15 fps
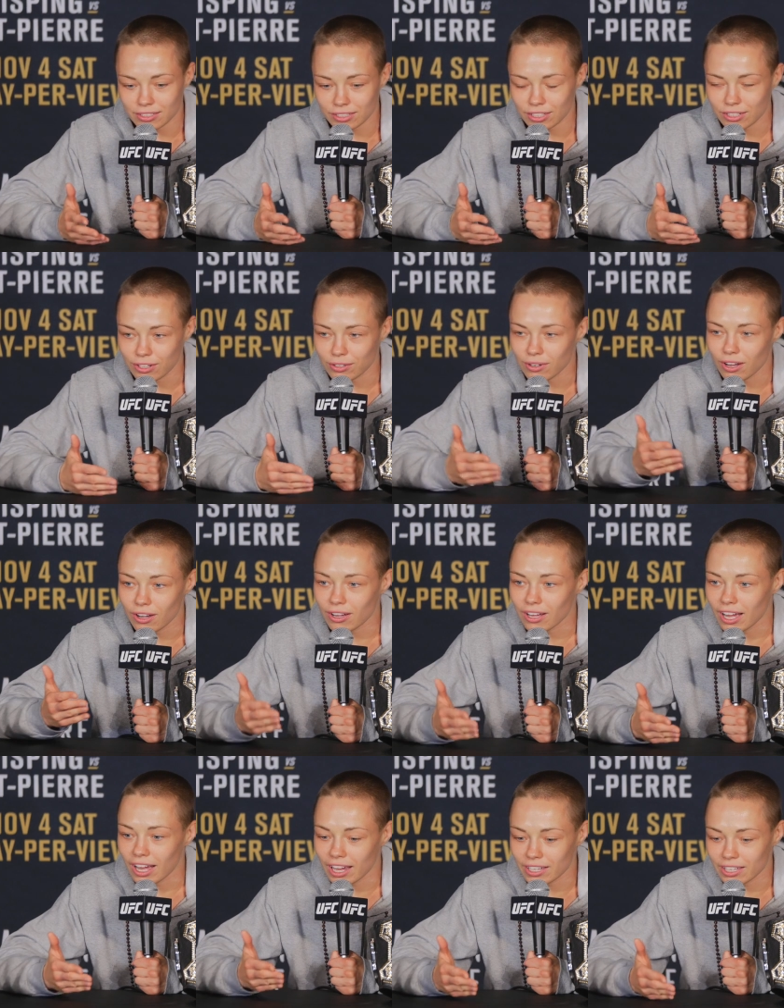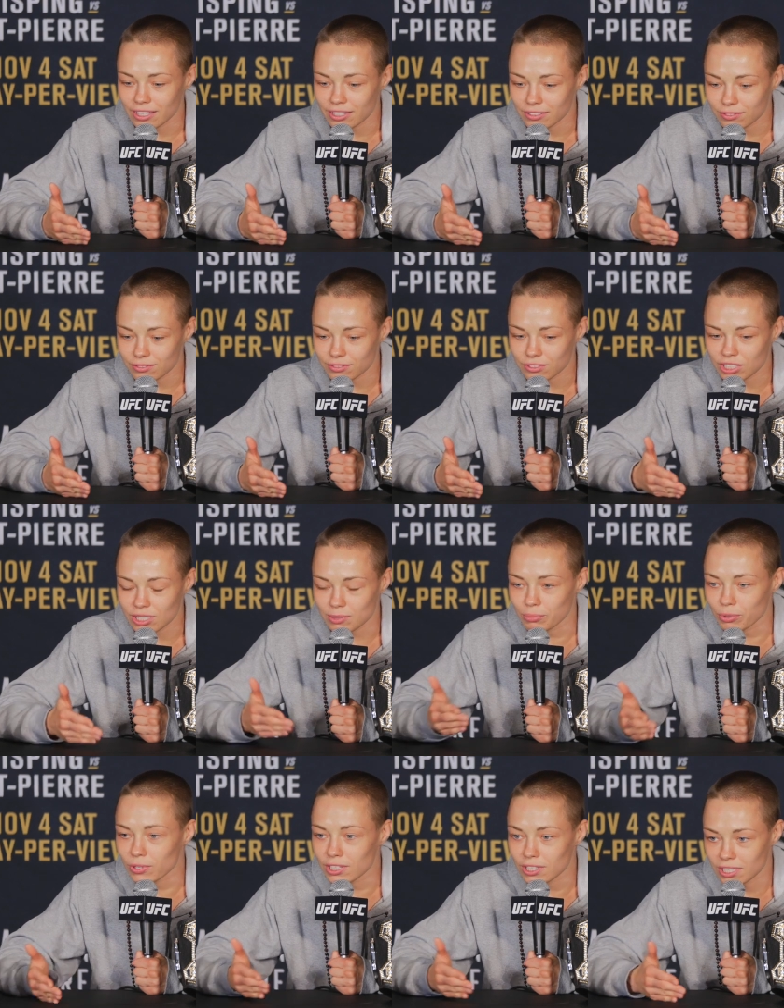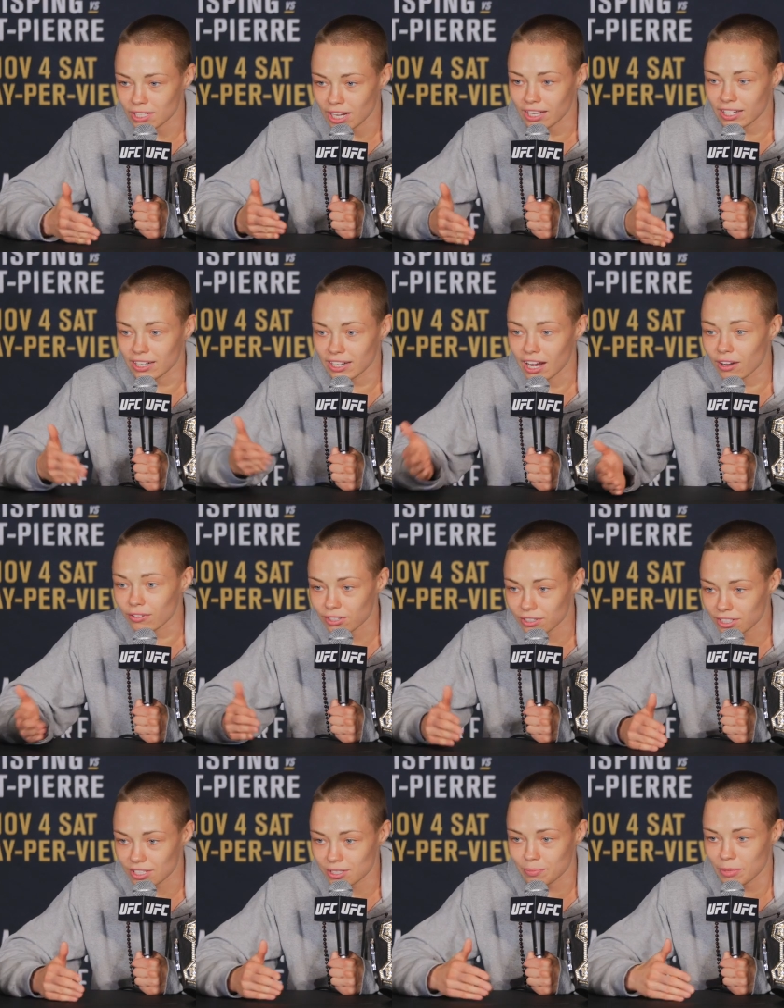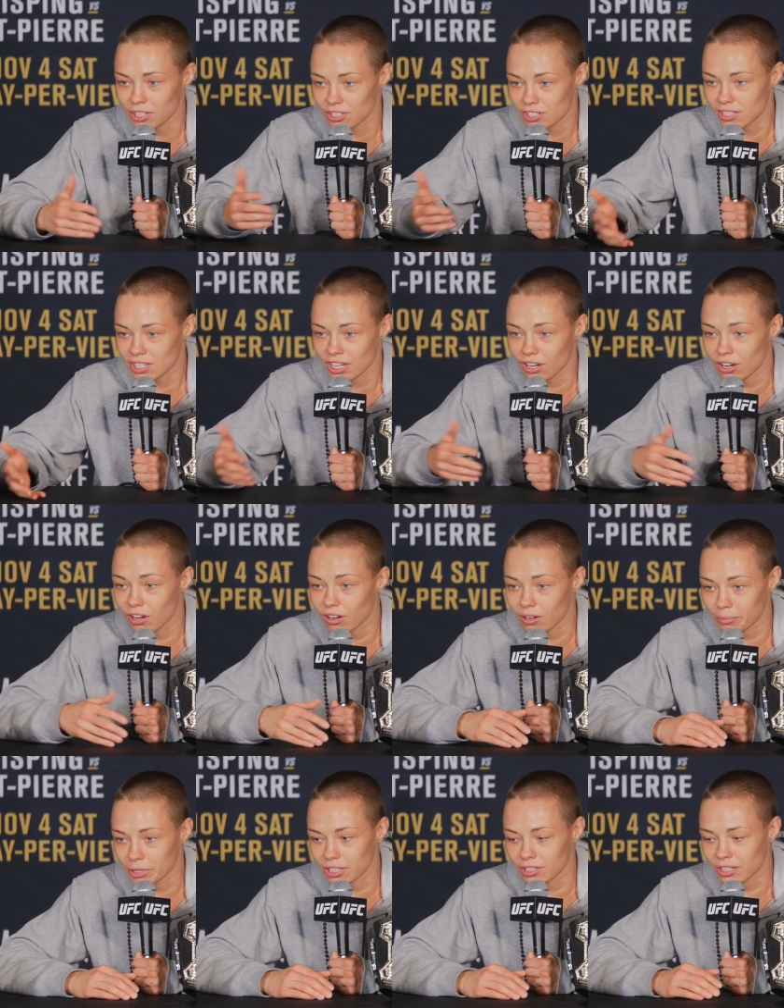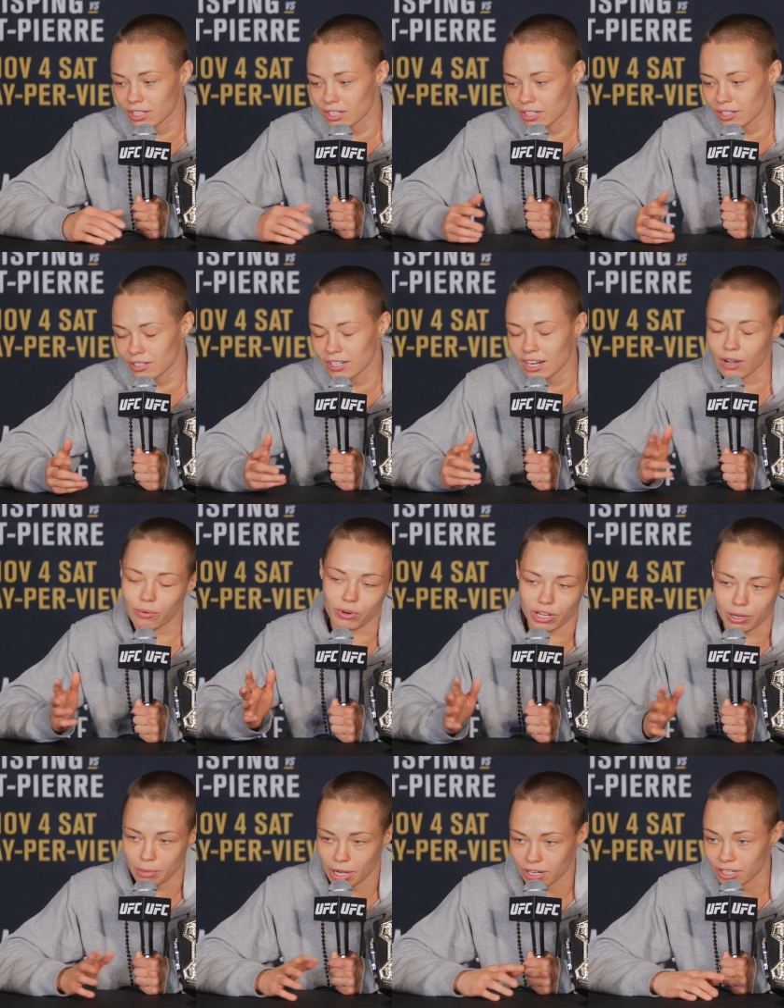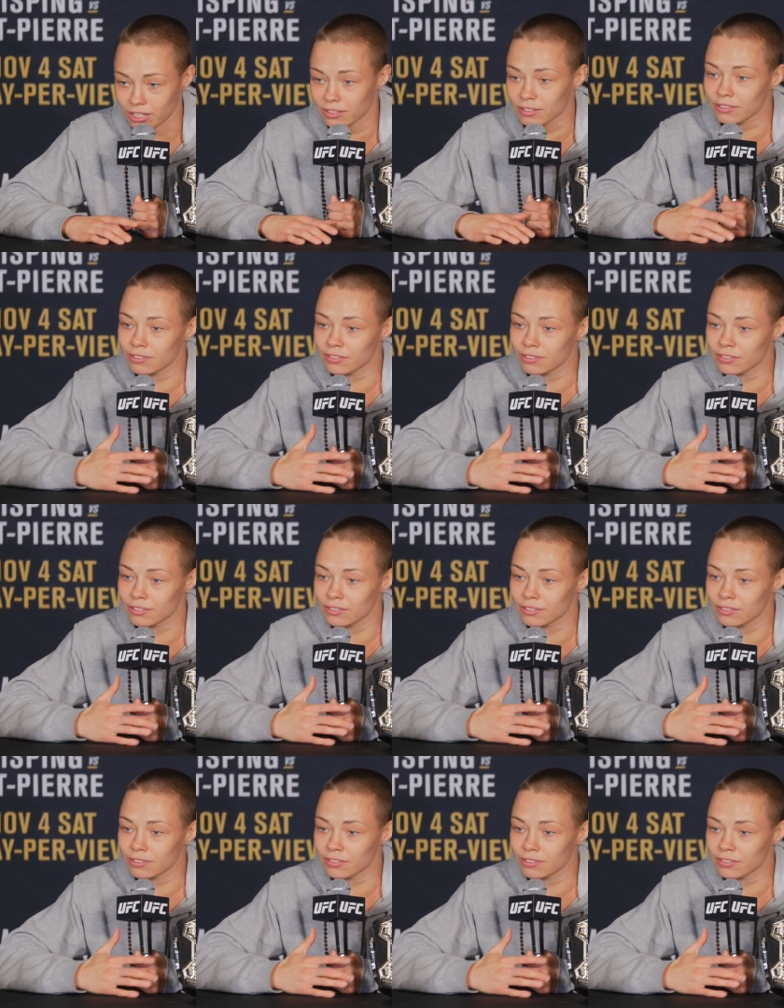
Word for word: you know, uh, I can just breathe and I can counter this by just staying calm and, and not worrying about it.